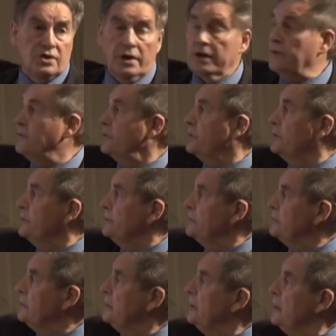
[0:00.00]
significant.
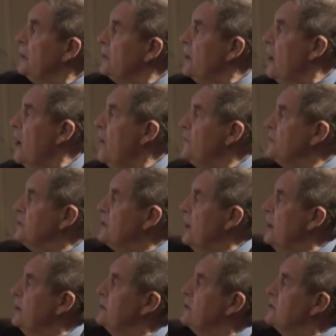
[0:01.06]
The Harvard
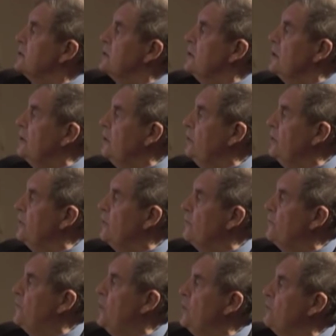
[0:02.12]
scientists concluded that
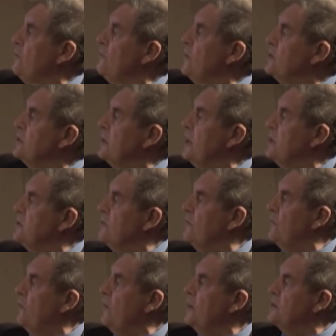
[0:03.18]
further investigation of
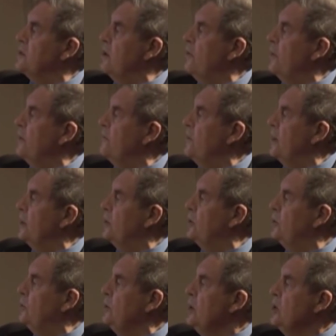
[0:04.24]
fluoride's lowering of
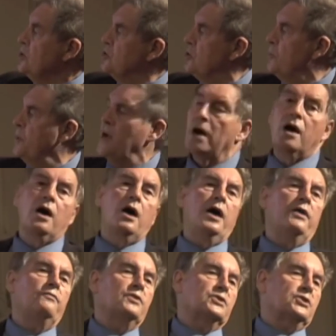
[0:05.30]
IQ should be a high
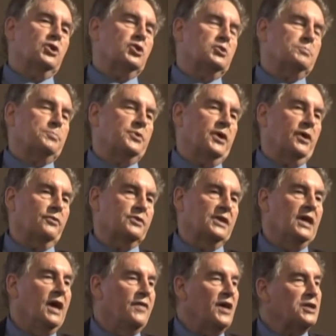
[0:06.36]
research priority.
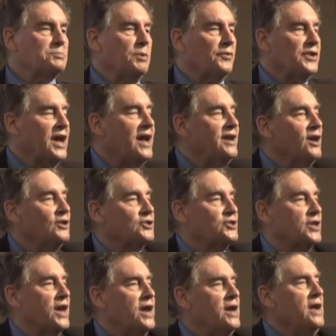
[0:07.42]
That's what the
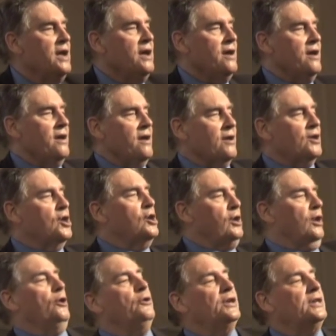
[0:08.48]
NRC
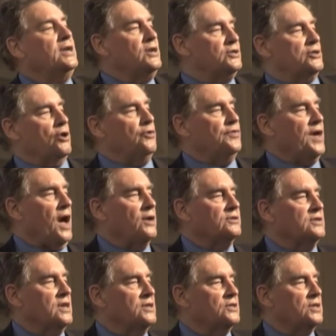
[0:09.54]
concluded in
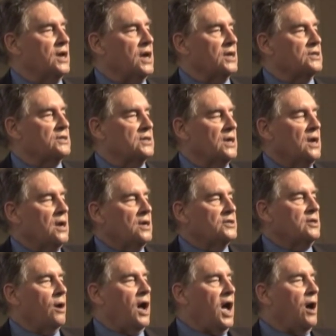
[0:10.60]
2006. So,
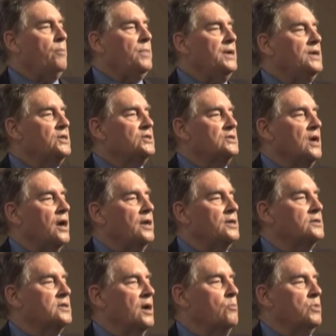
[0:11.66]
how many studies
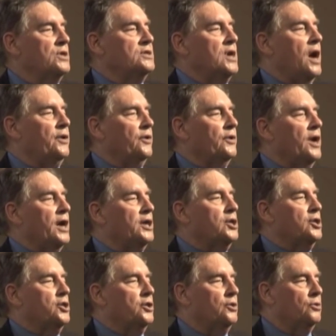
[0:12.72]
then were done on
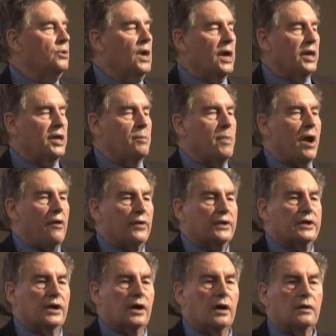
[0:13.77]
IQ in
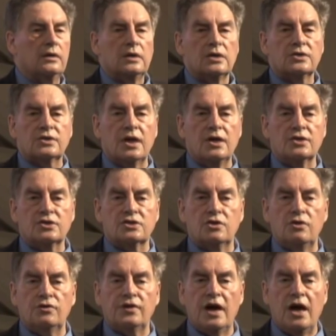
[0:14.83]
America since
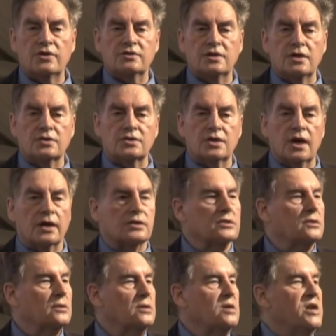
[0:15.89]
2006?